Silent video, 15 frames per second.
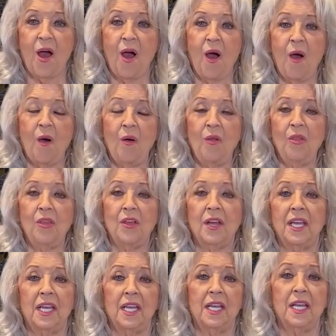all
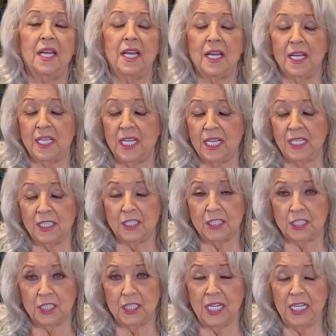the
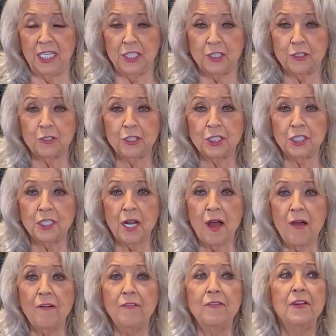Easter
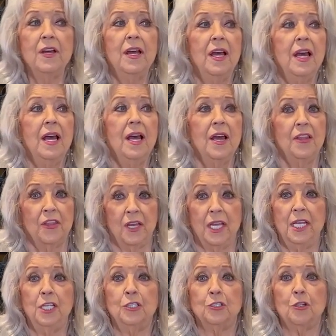stuff, the
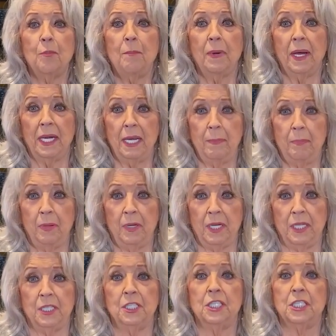Easter Bunny put
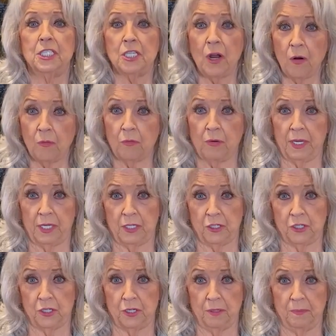it in
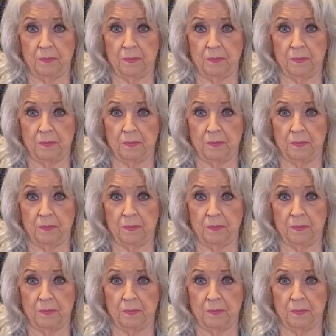storage.